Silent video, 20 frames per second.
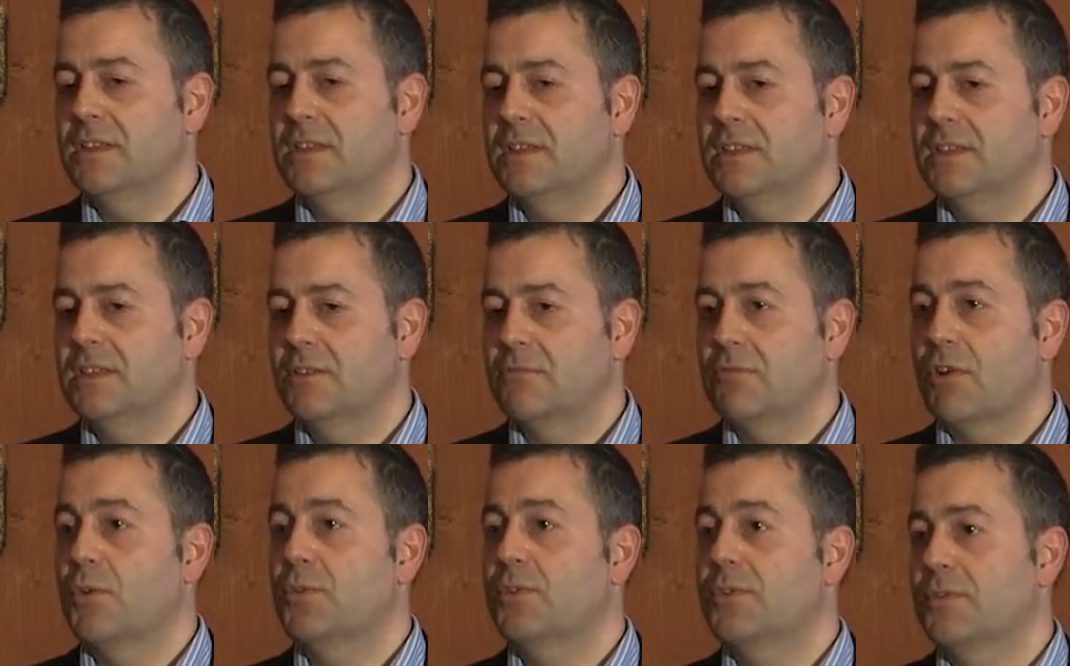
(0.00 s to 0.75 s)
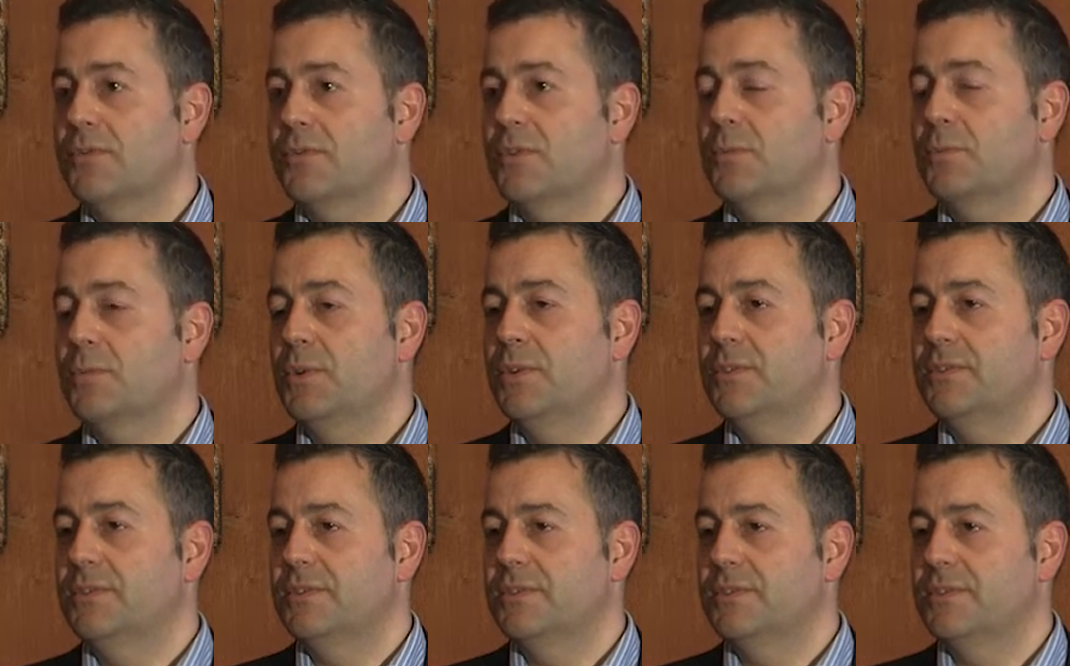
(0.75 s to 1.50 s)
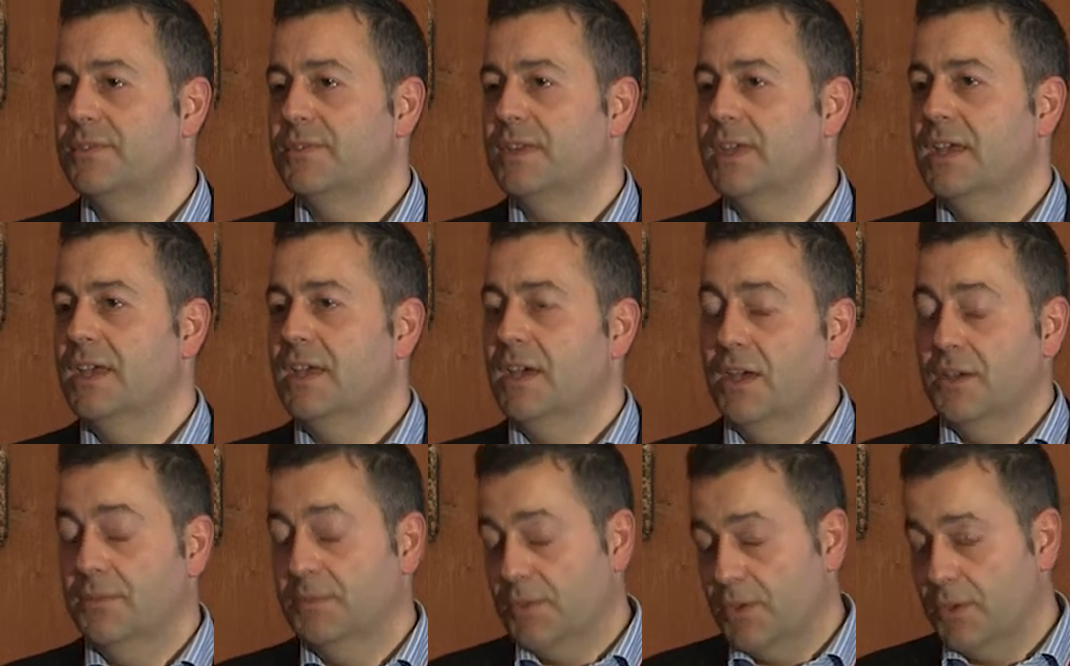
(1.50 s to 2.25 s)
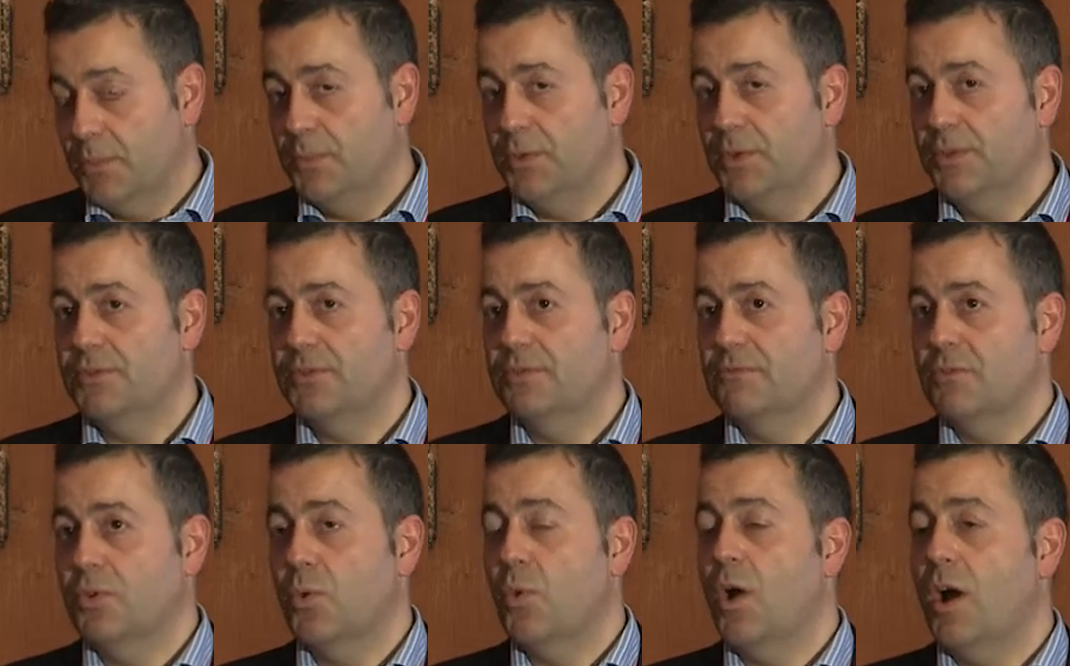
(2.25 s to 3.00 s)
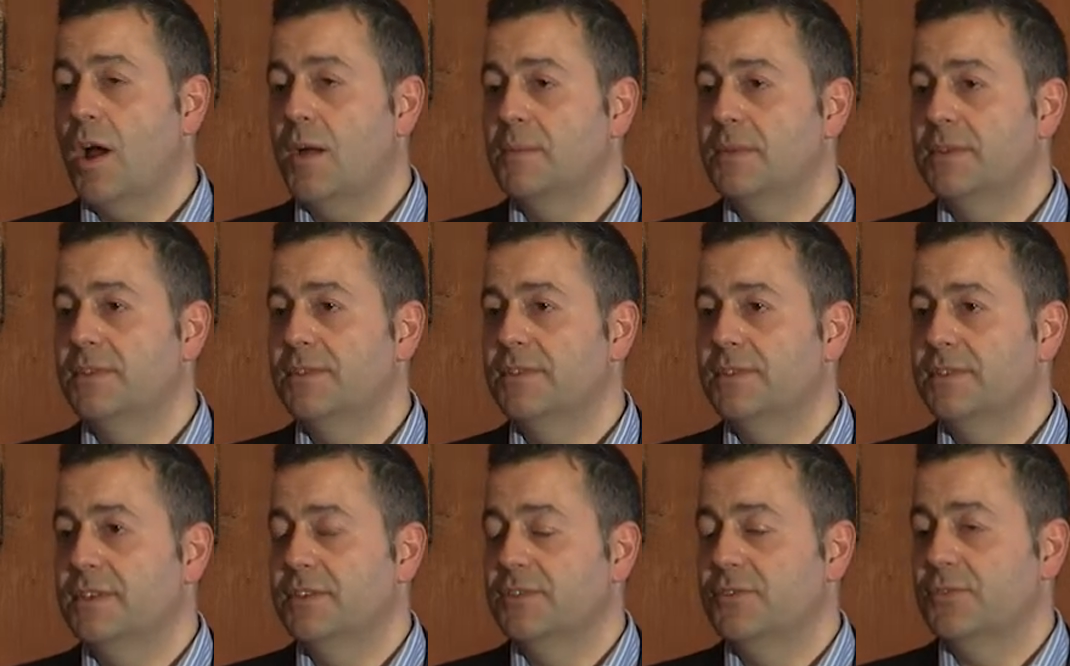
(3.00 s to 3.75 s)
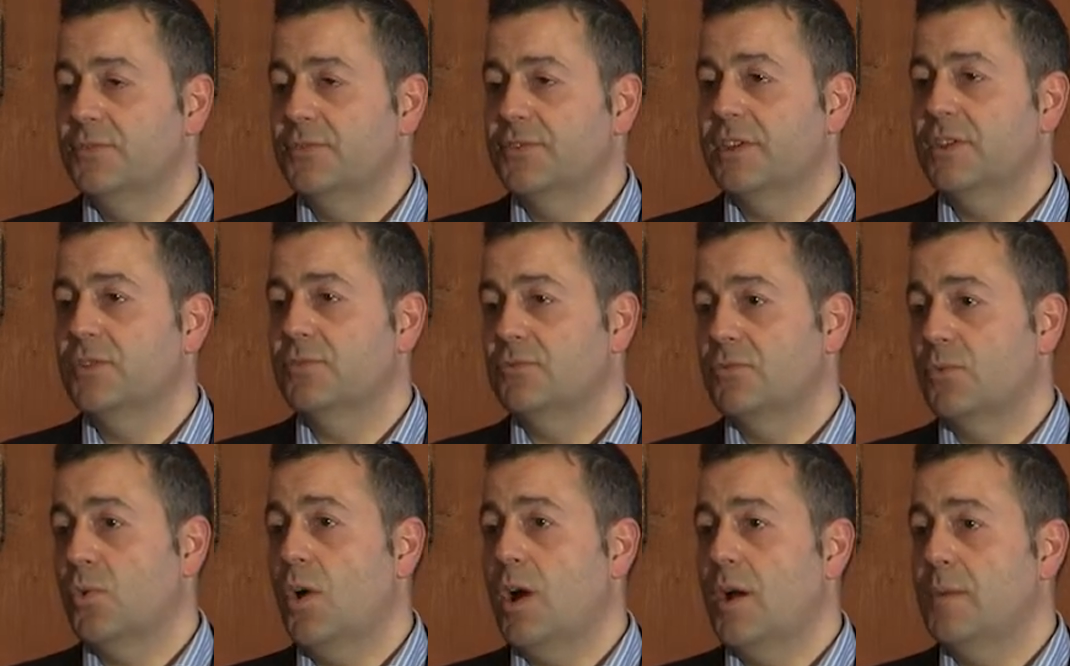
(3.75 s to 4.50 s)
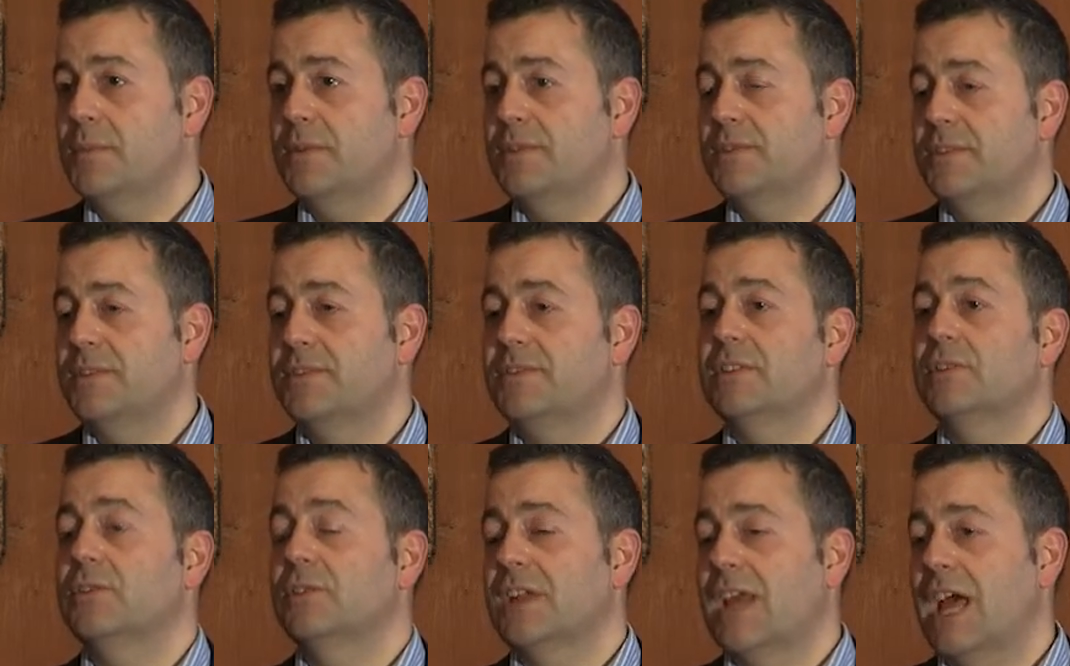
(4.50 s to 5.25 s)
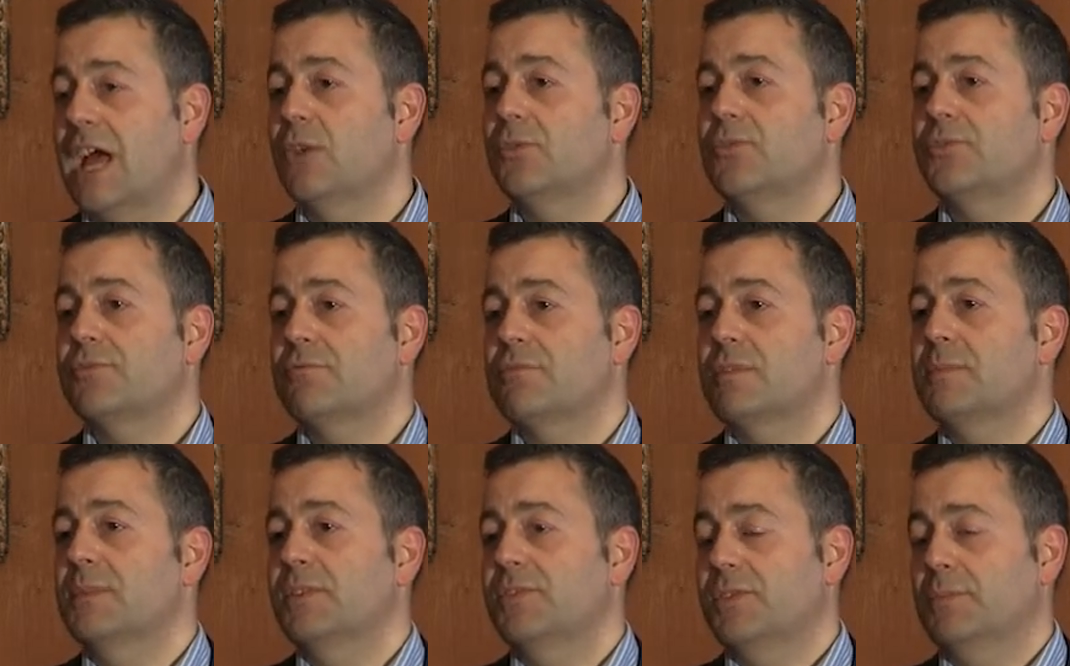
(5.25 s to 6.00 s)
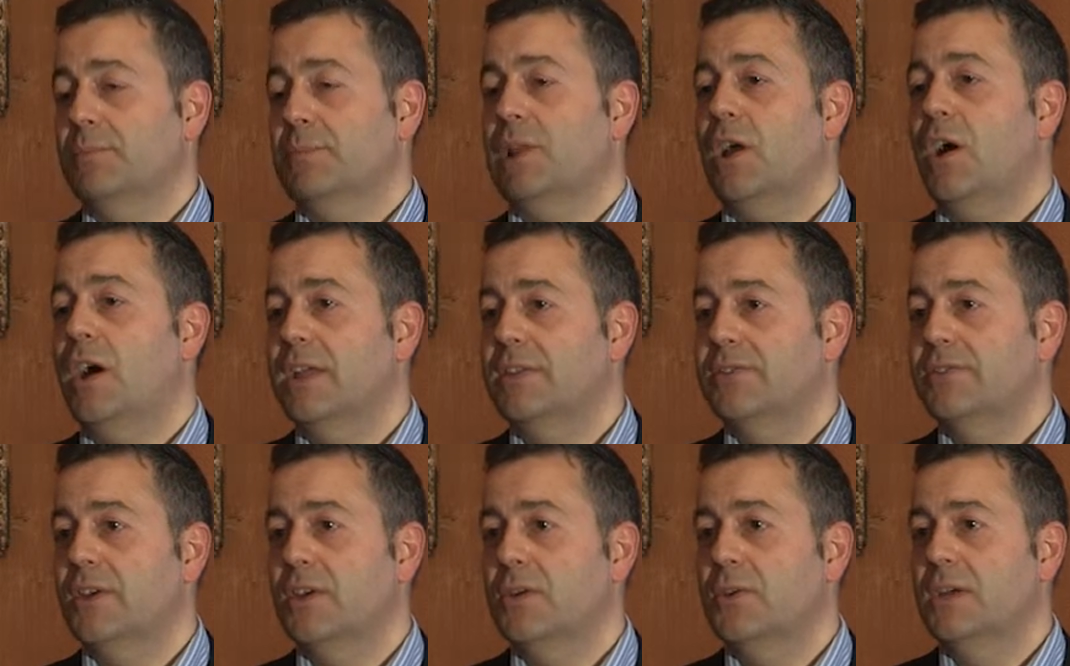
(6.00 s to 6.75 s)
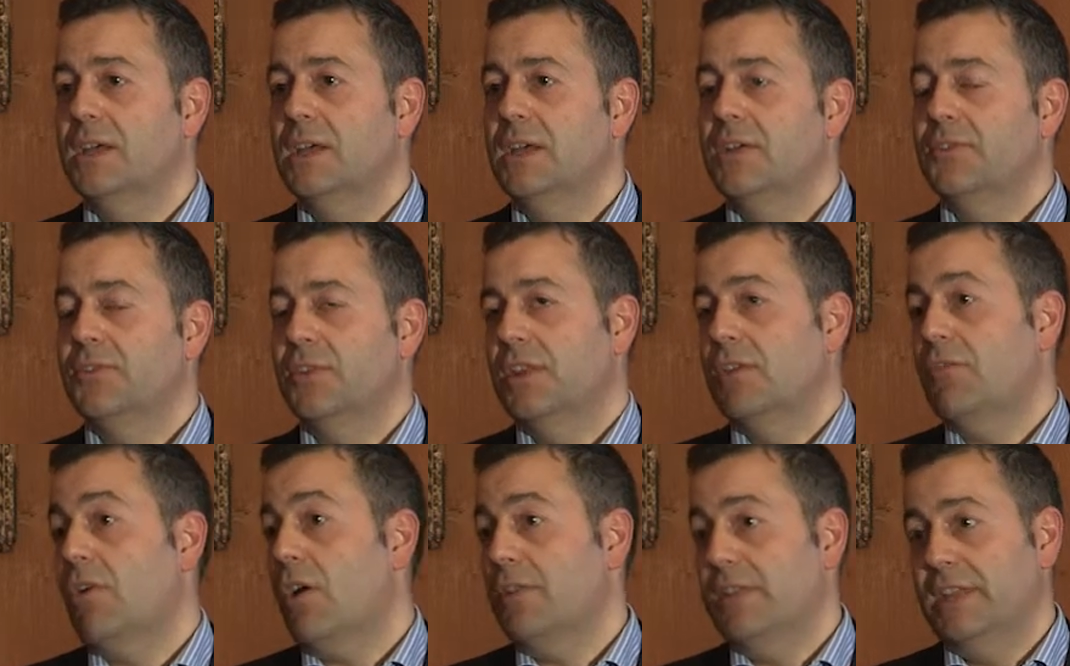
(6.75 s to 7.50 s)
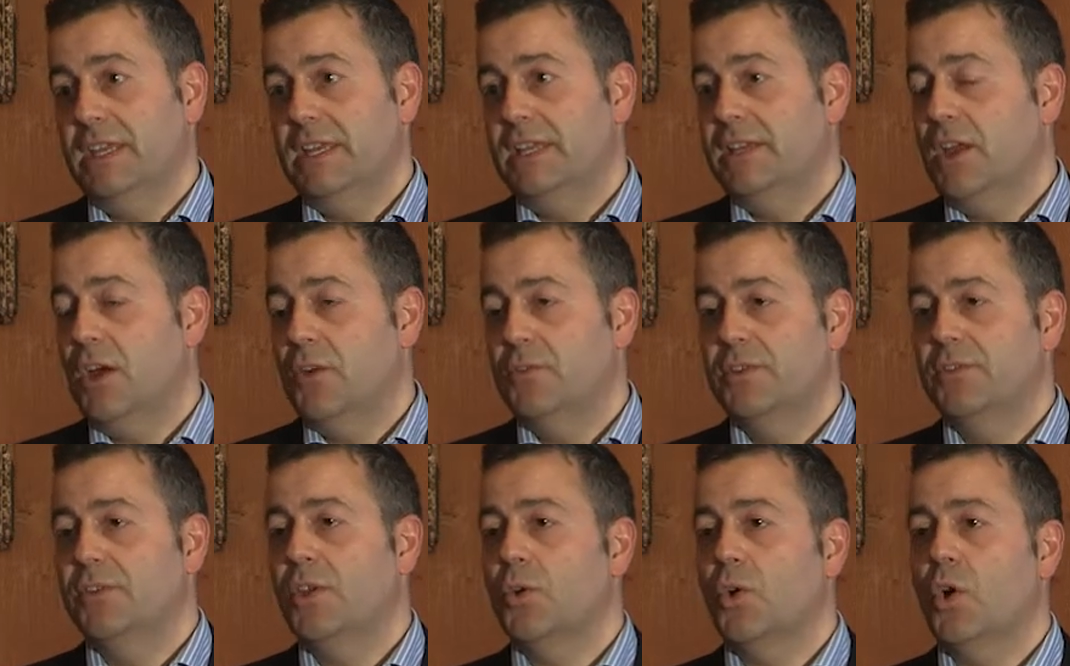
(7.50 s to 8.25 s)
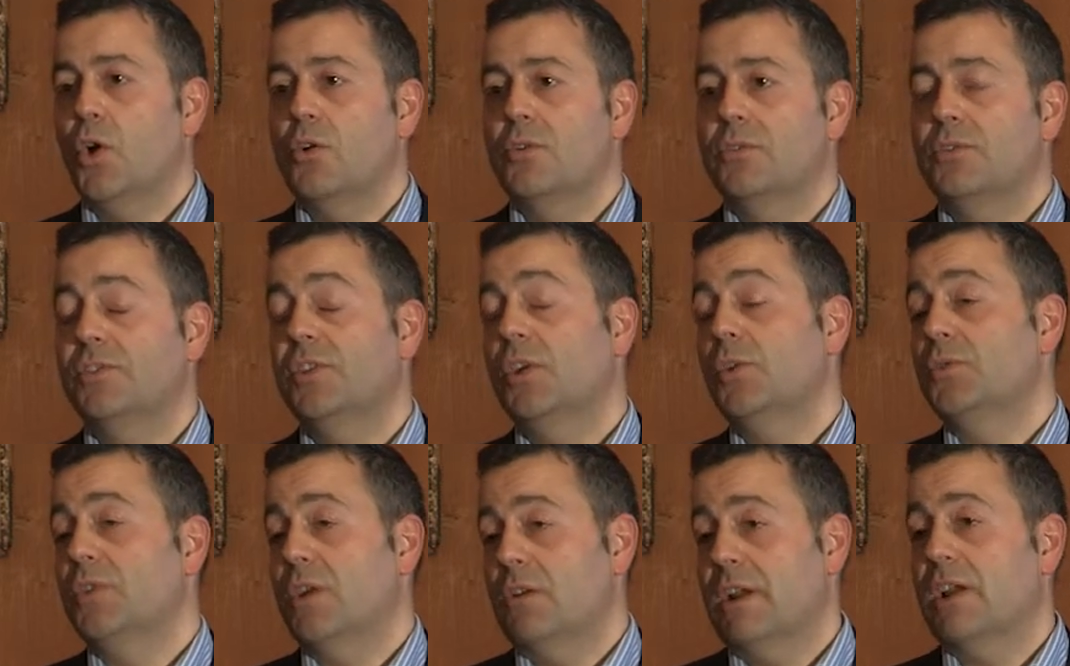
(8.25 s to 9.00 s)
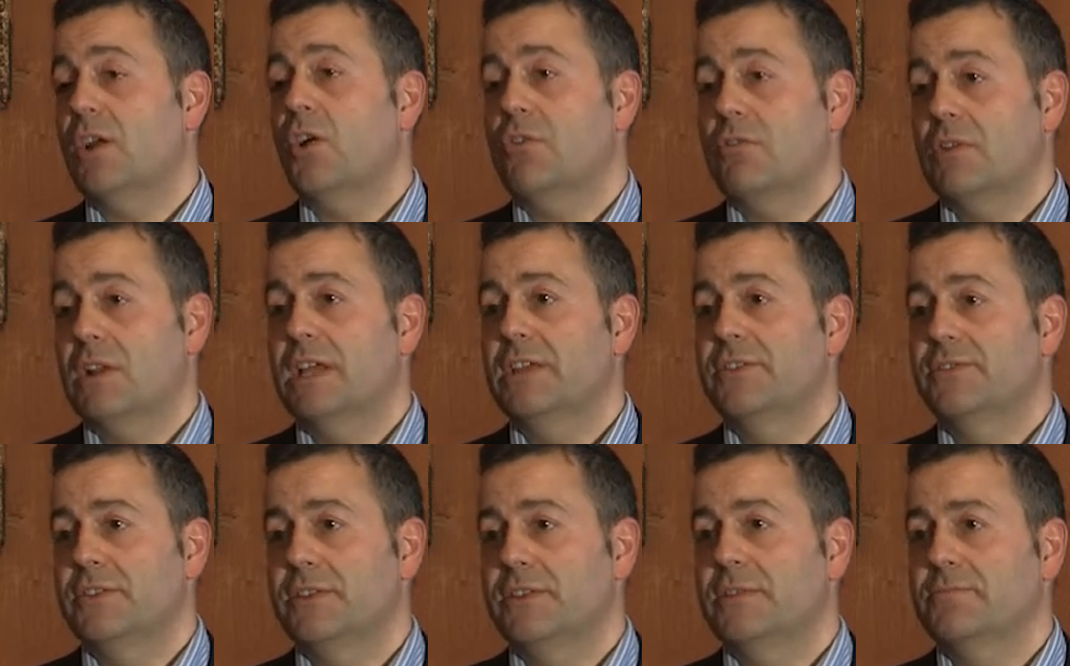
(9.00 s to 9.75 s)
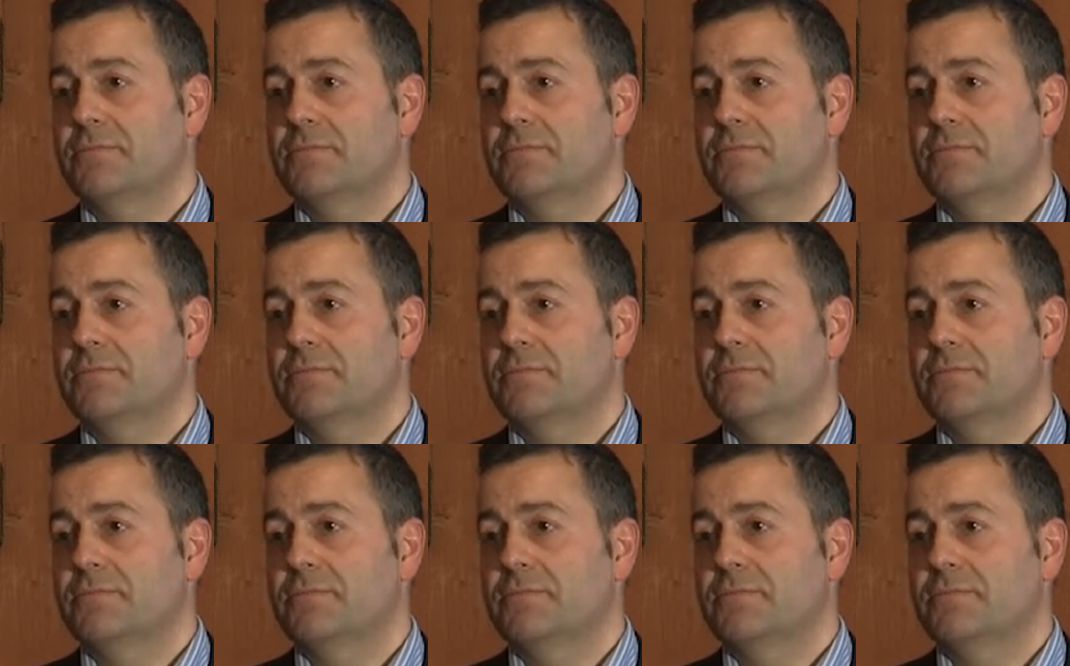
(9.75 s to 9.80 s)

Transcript: the growth of computers, computer requirements and digital skills requirements is still going to outstrip the supply. So there aren't any. No, there's no direct correlation.